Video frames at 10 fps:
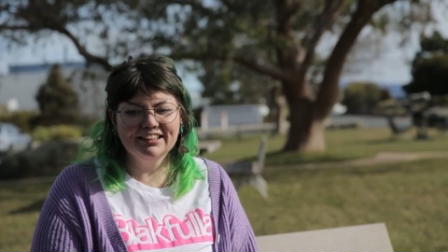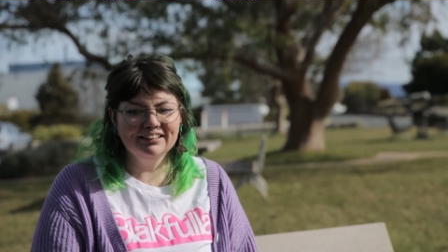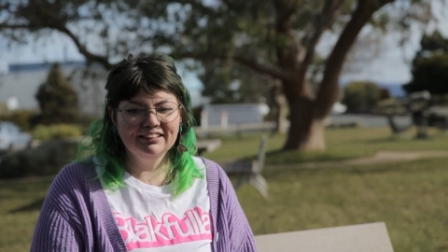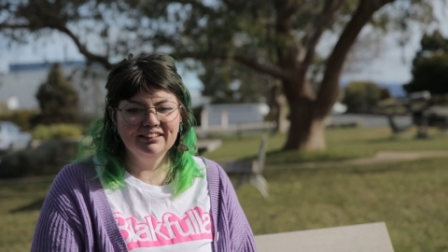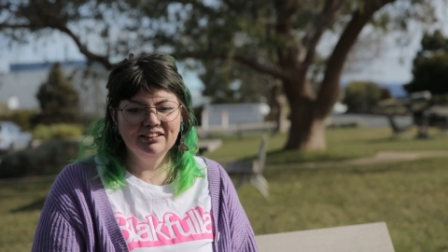
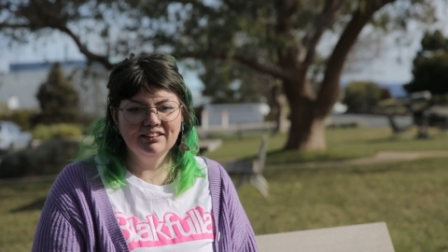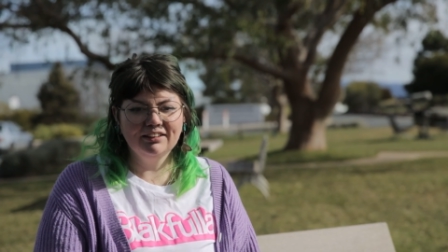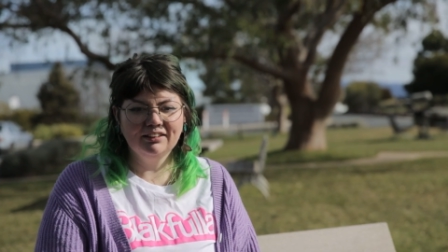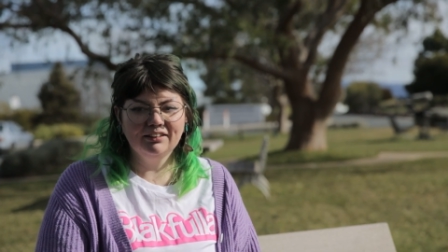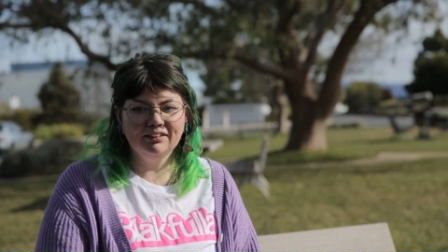there's
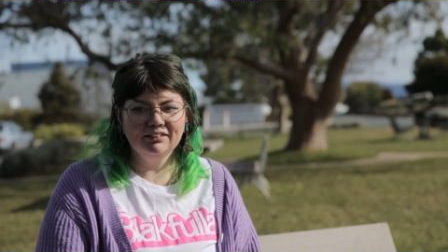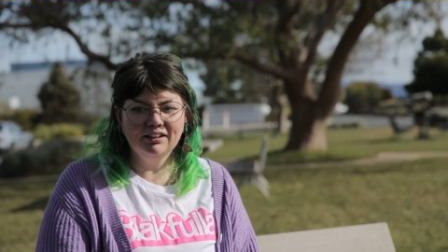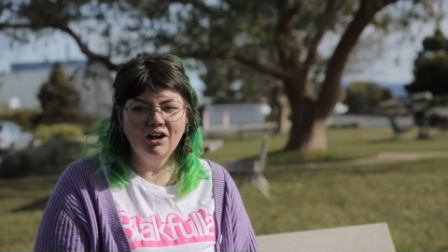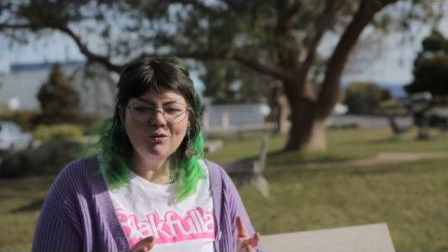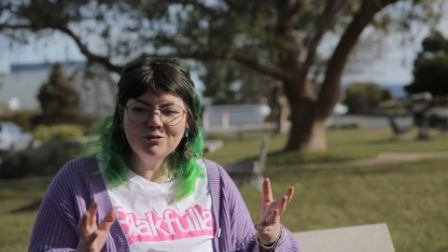a
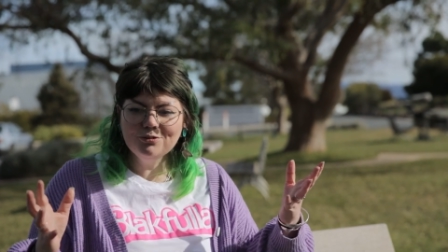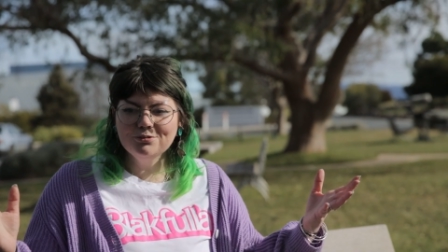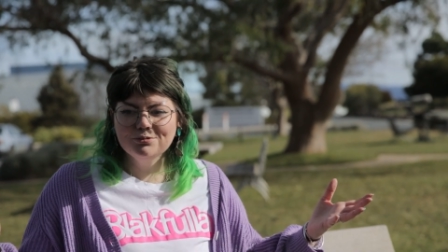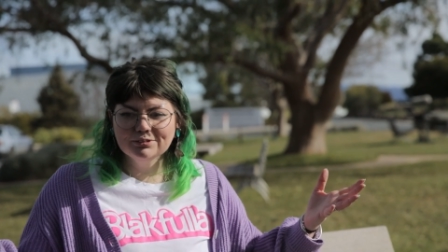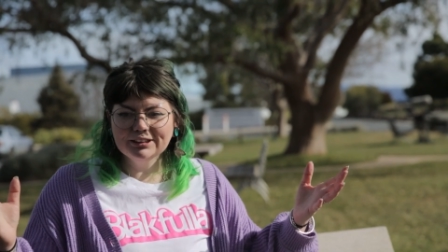
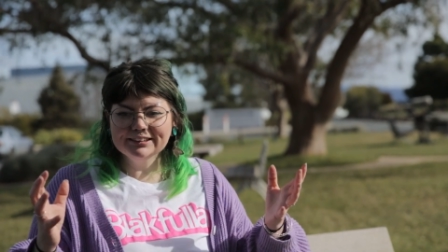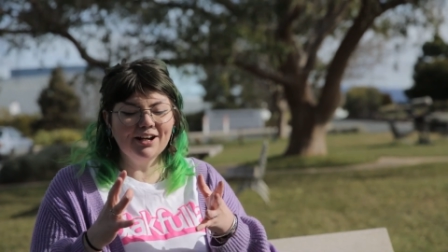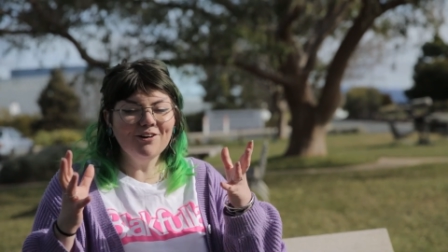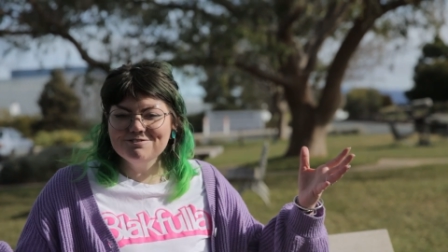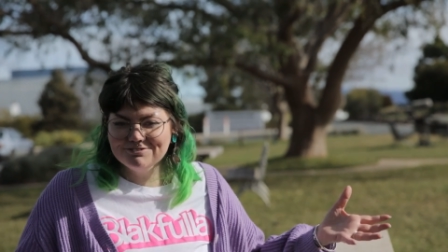
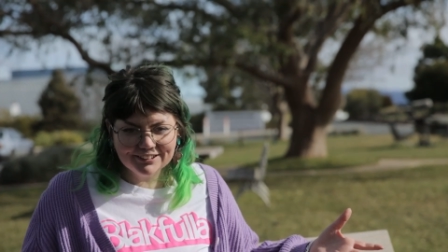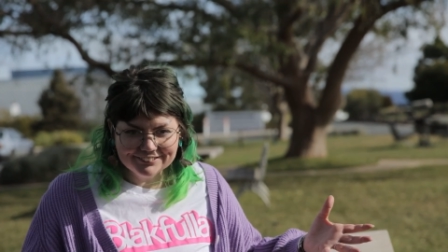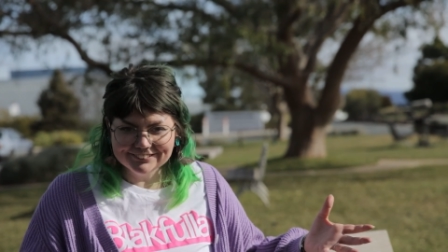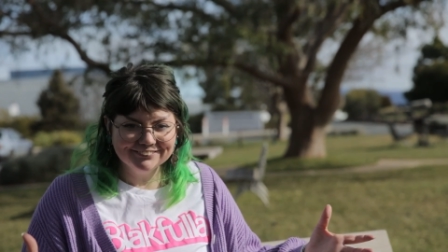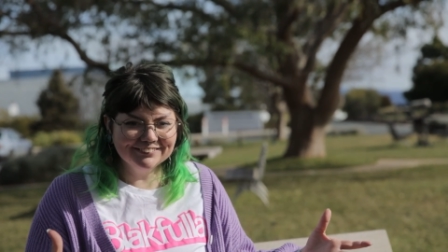whole
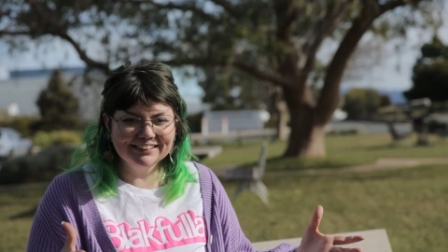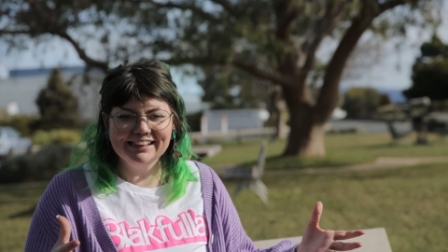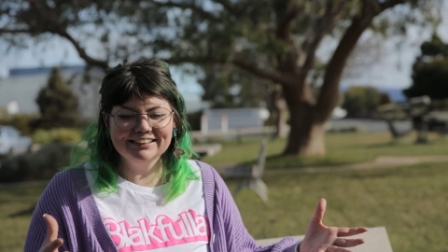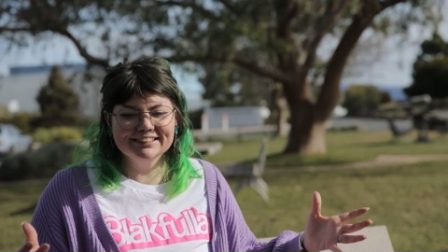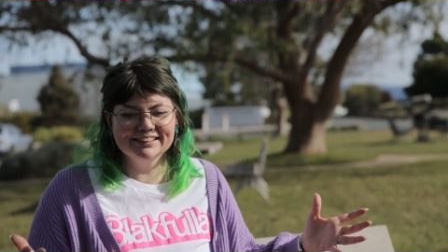field
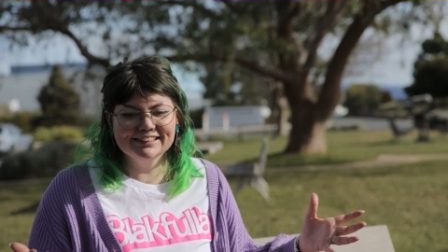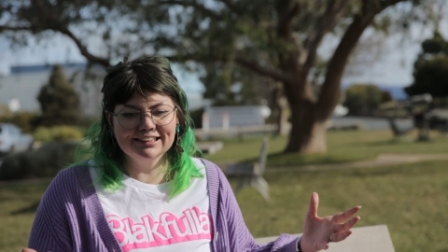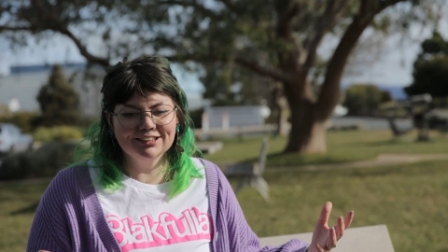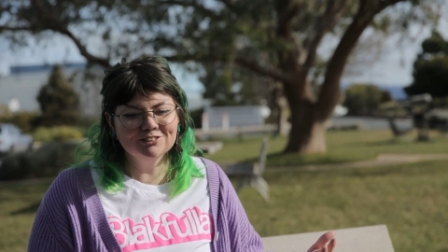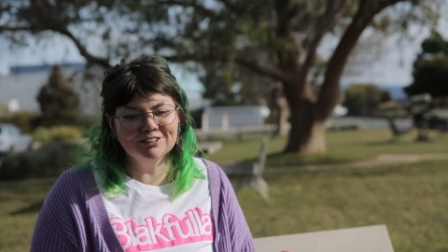that is
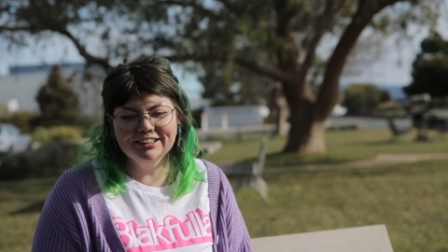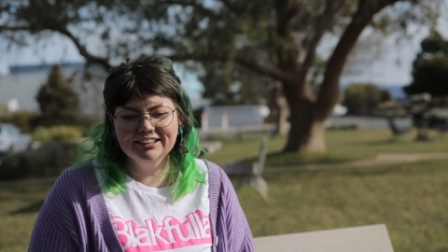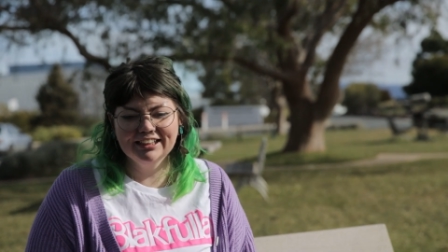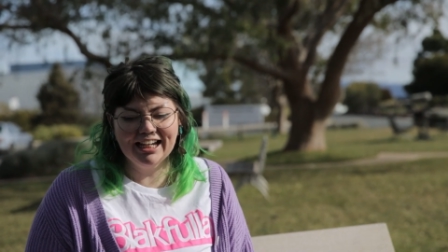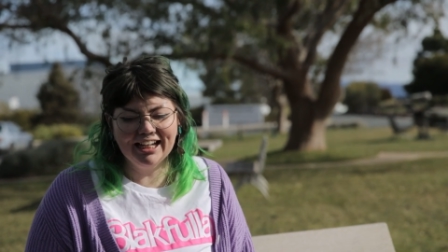
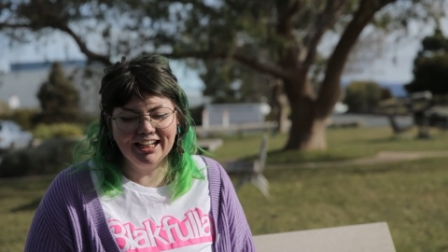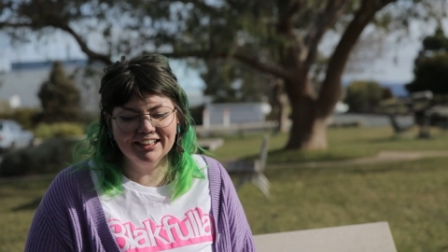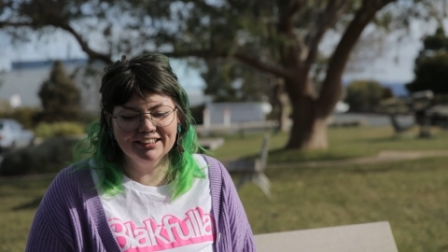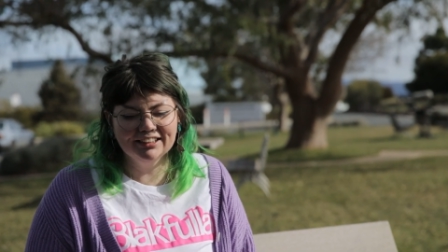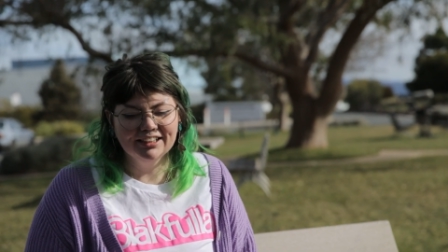looking
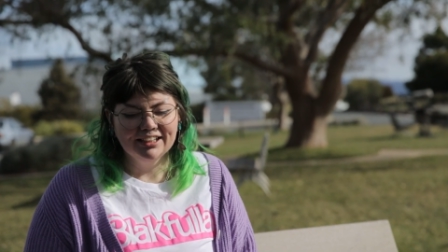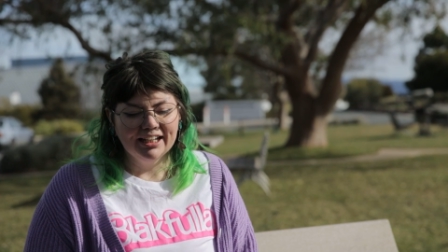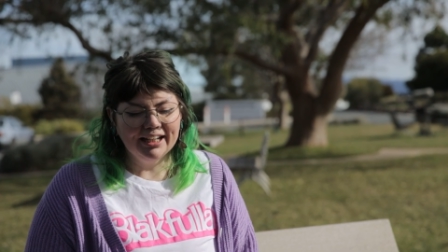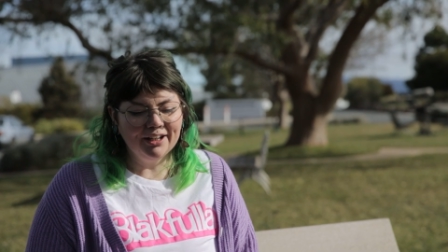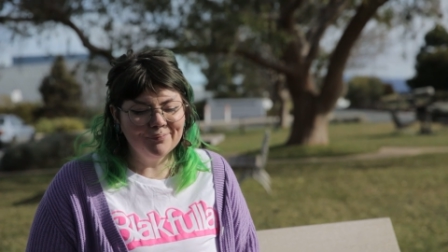at
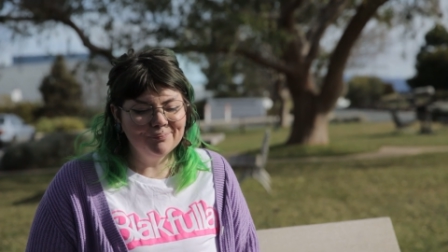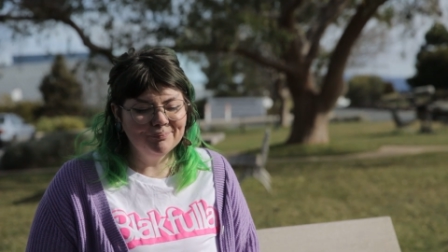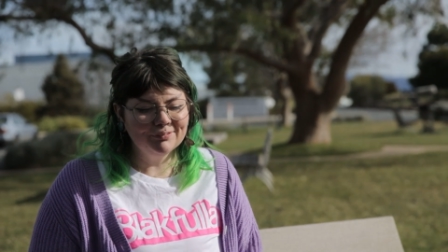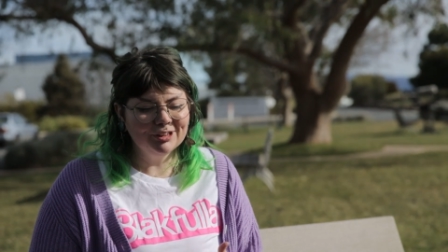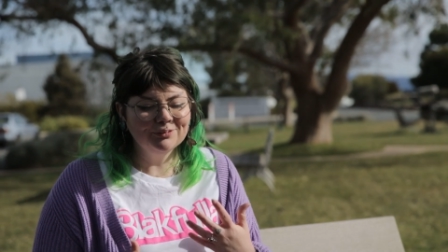
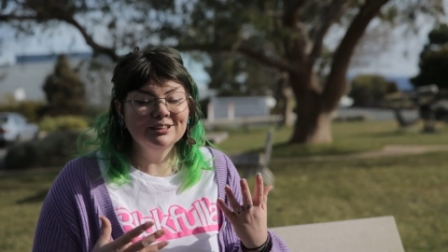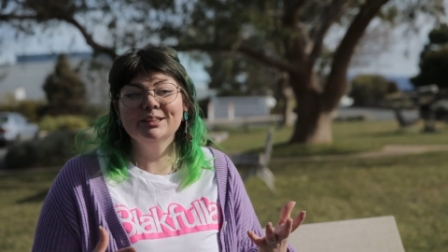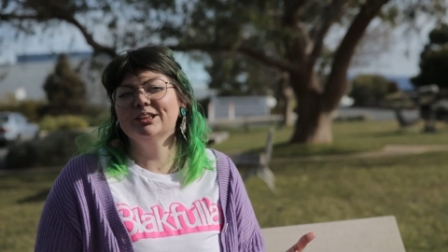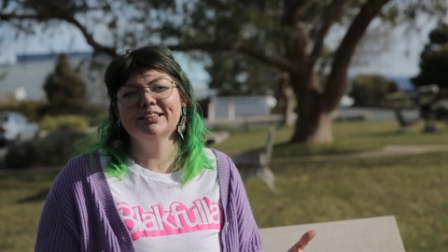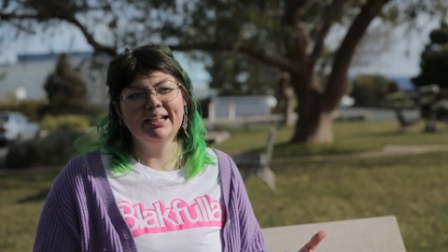
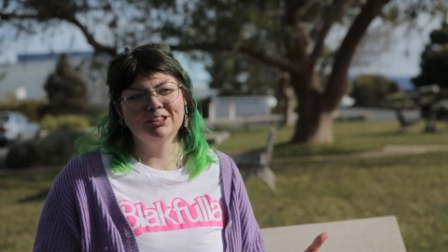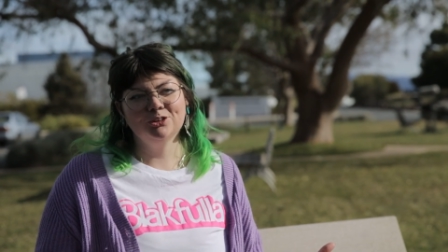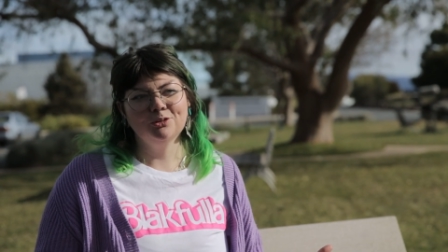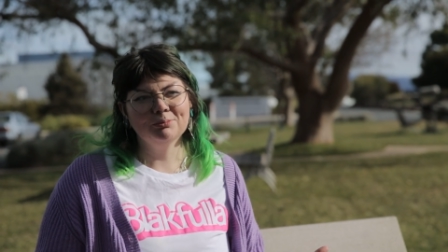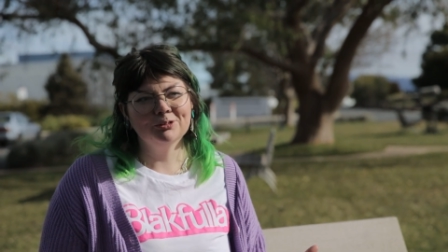Indigenous
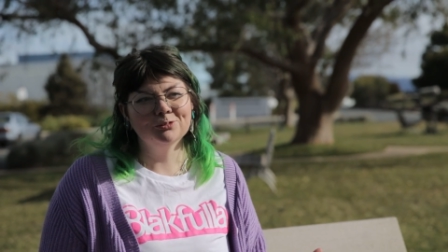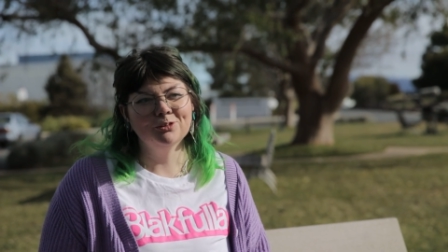astronomical